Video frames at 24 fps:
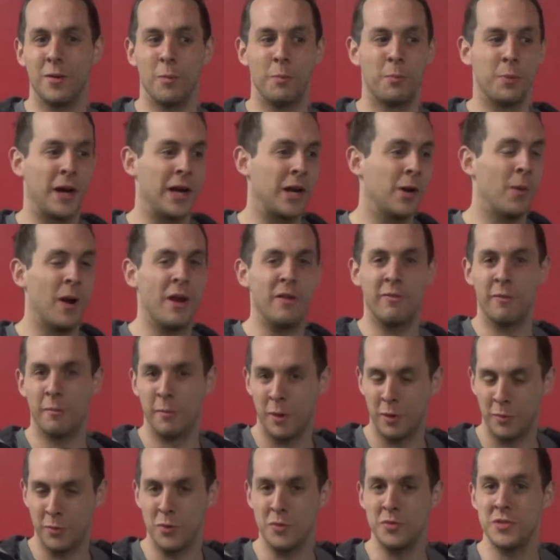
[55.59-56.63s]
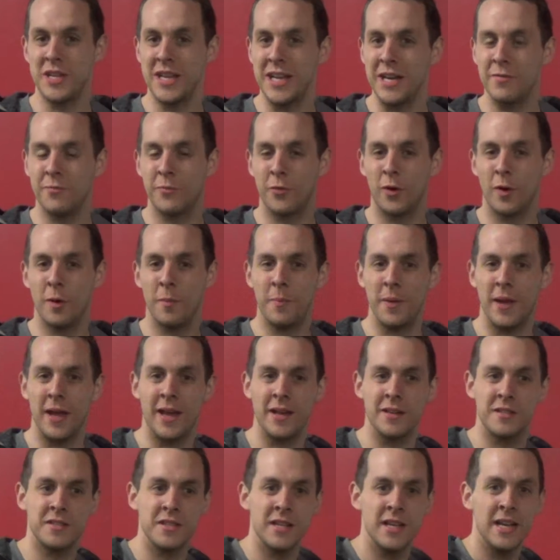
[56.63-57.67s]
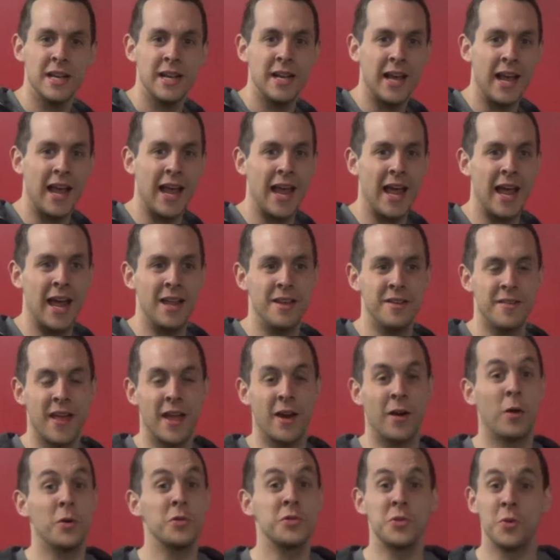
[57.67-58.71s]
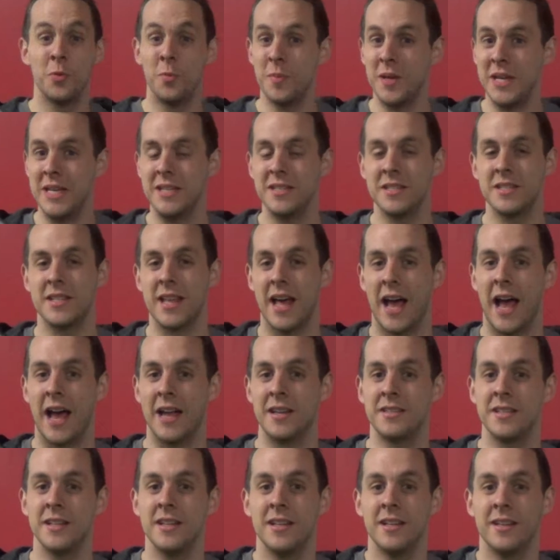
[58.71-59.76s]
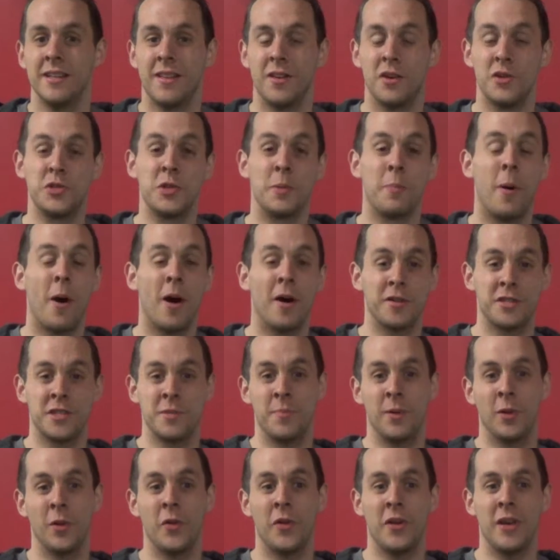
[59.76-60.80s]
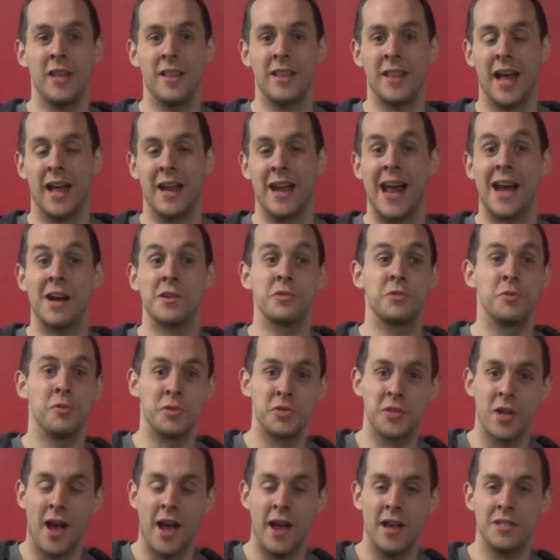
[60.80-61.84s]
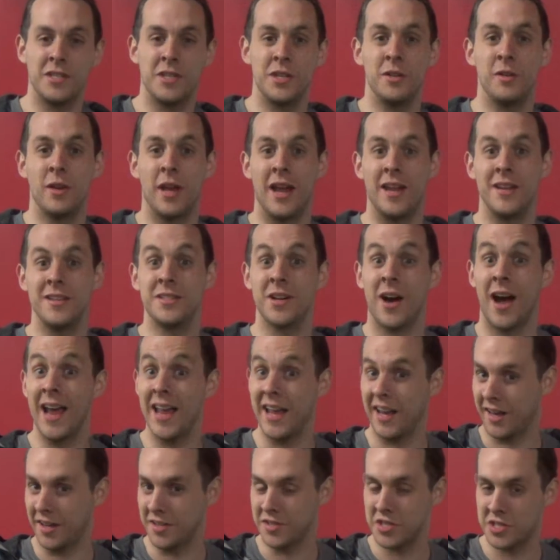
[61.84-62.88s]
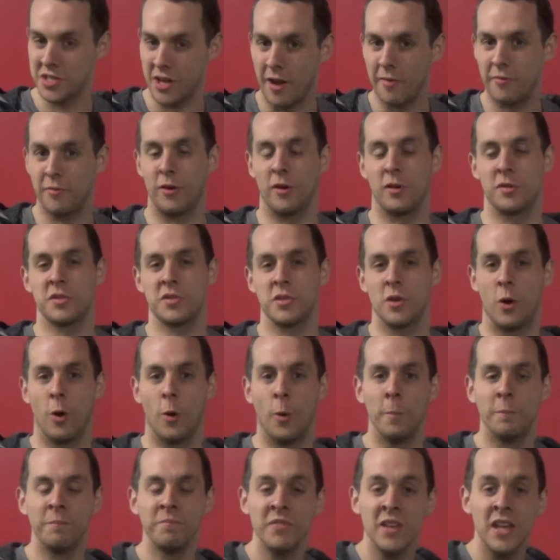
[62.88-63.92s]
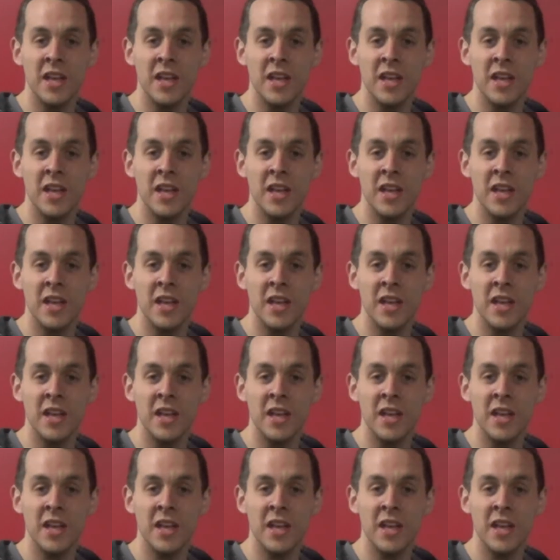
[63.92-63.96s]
break away from our routine for a bit, and that also means that there's the possibility that exercise and diet can suffer. So,